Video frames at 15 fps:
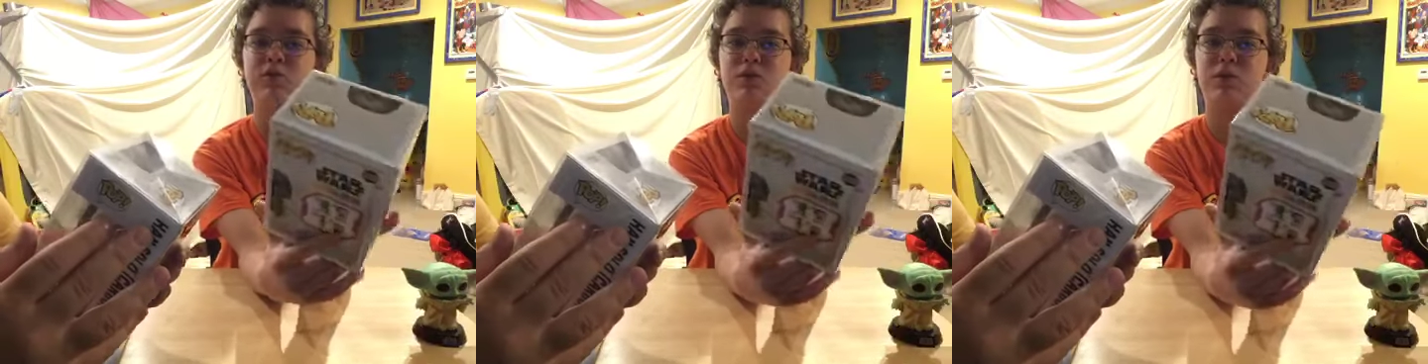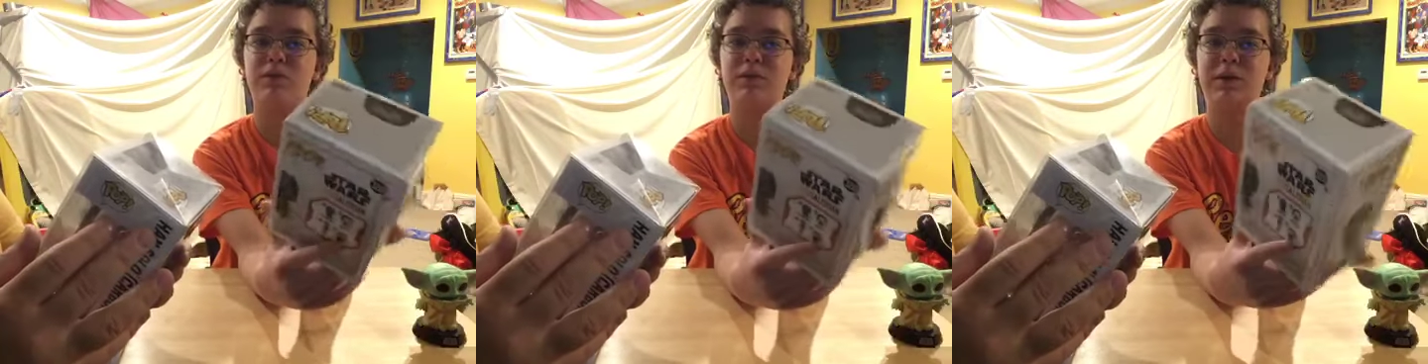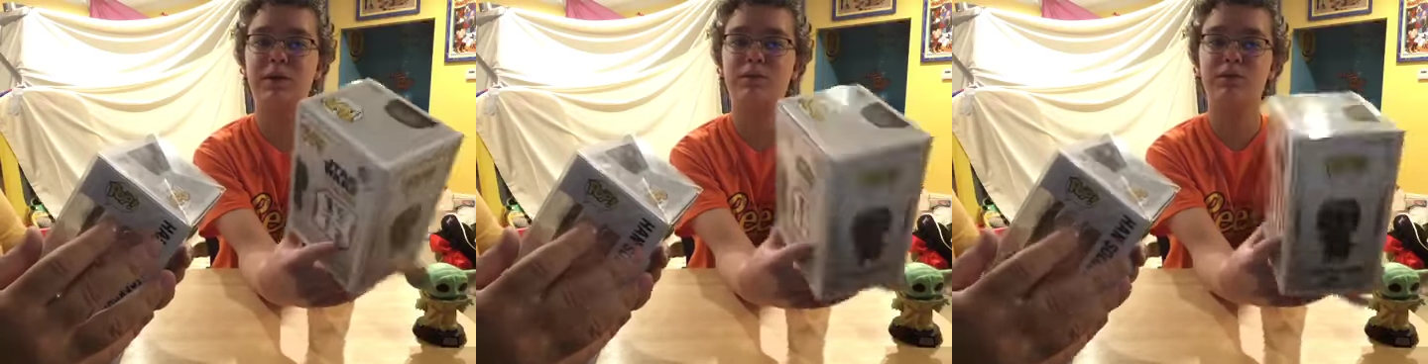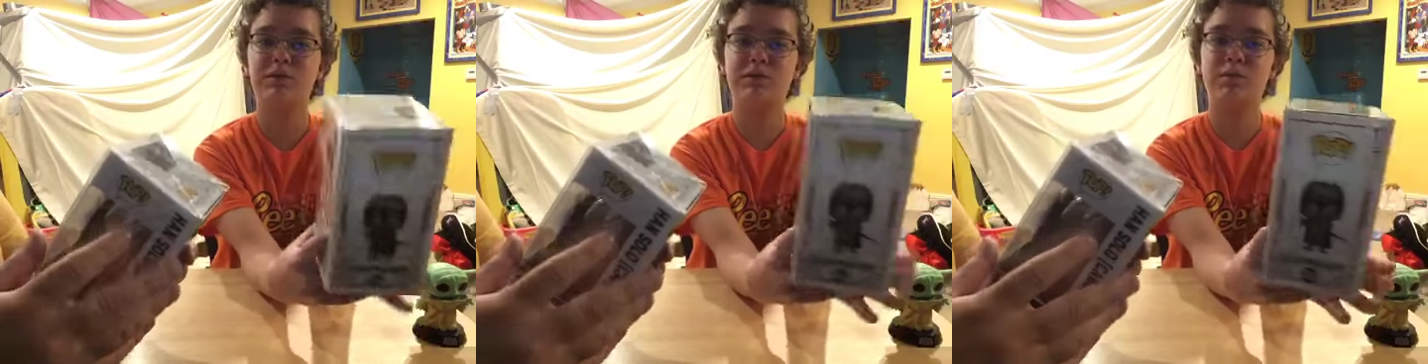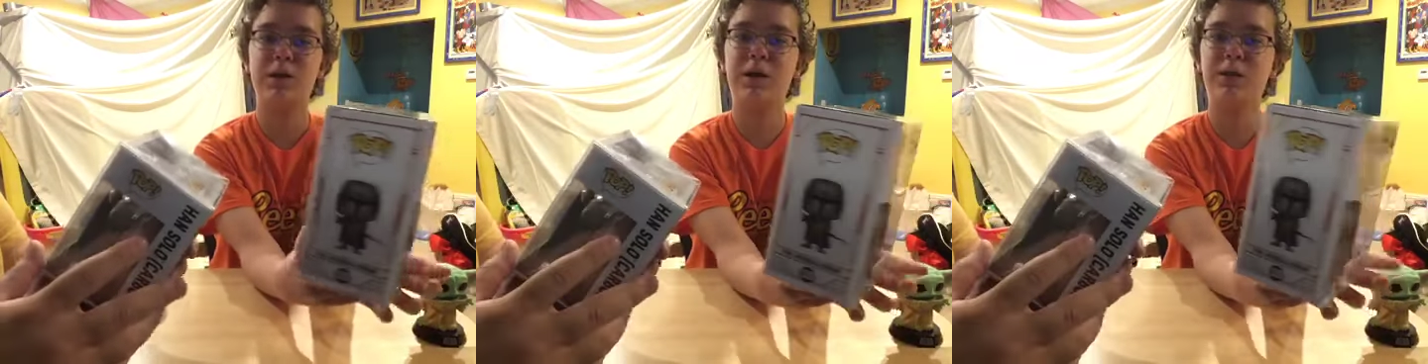coming out with
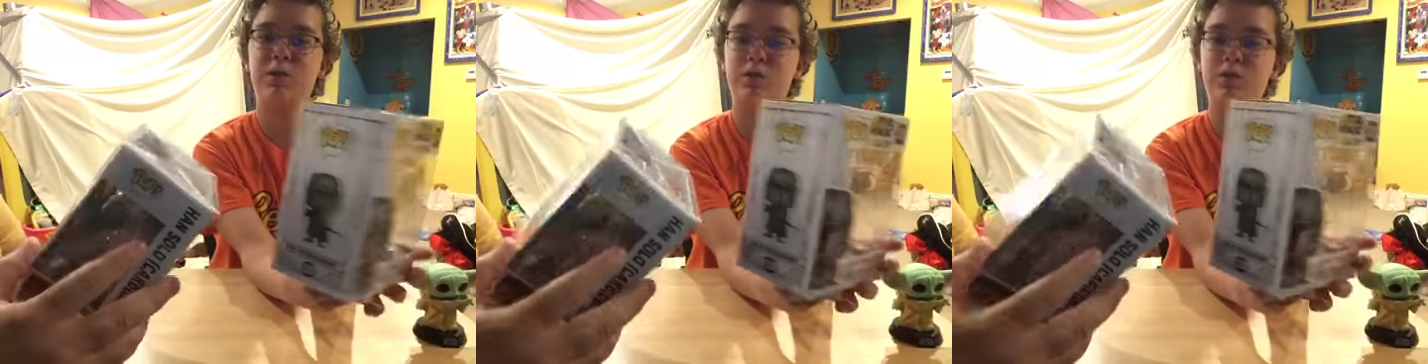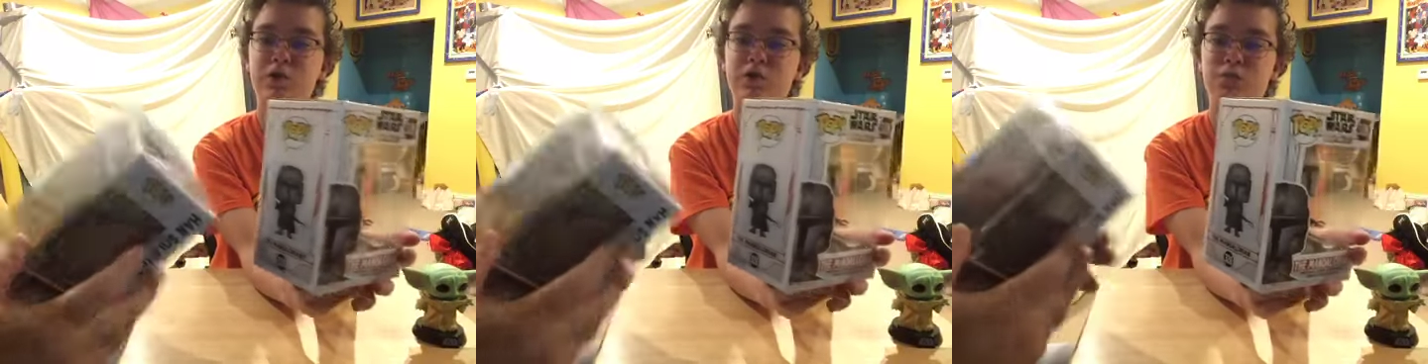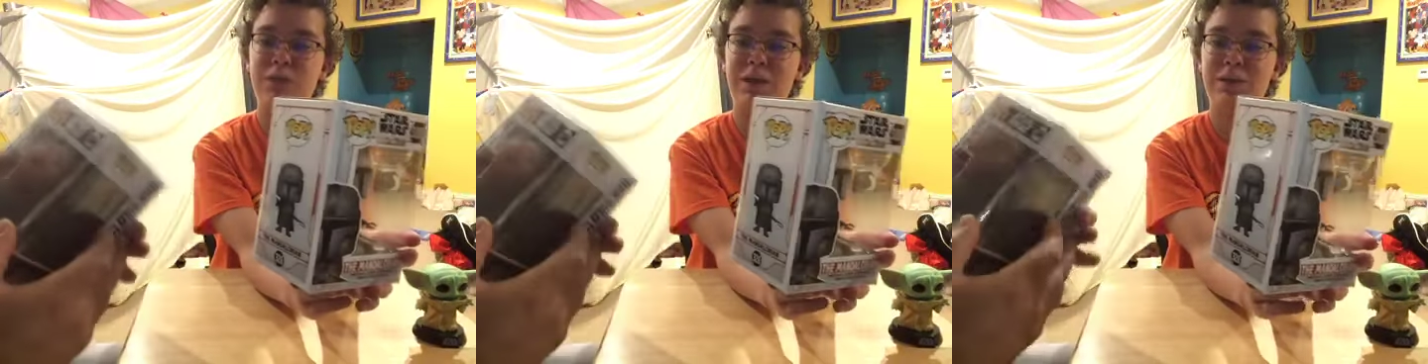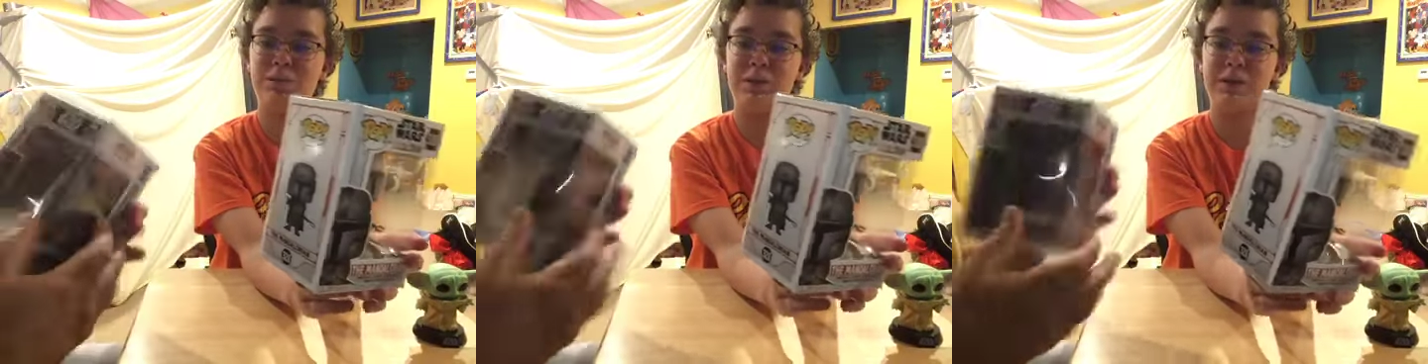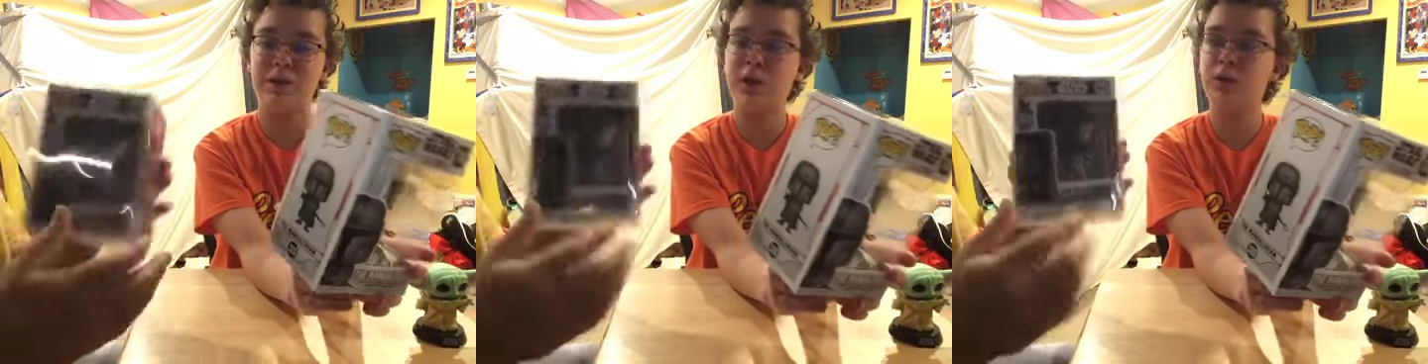some other new
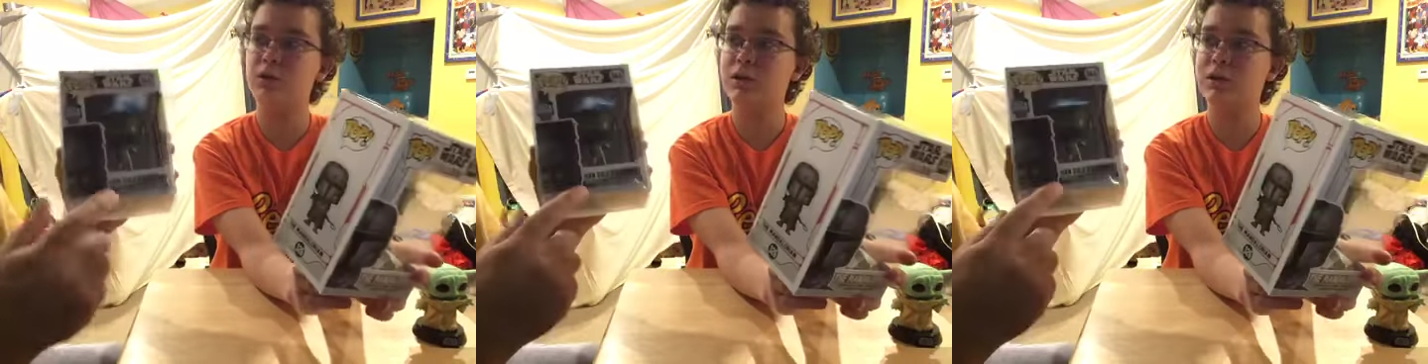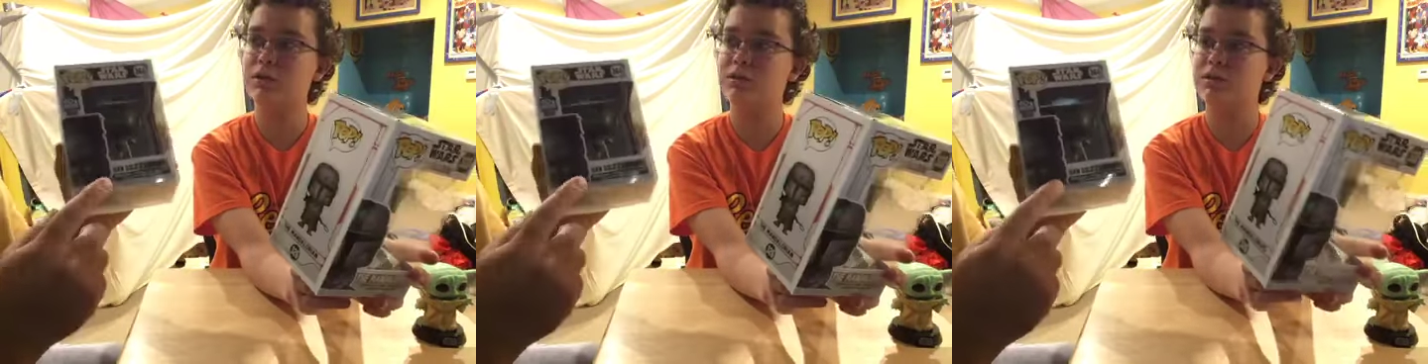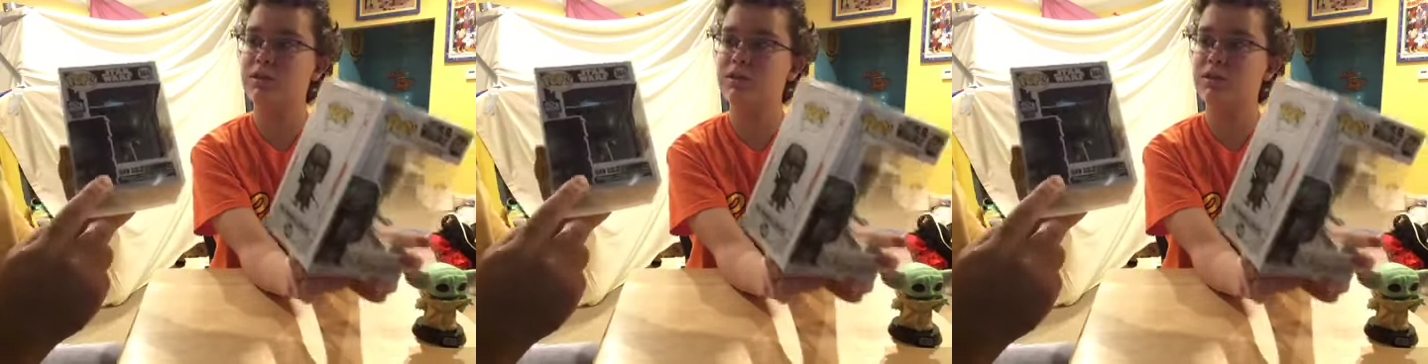Baby Yodas.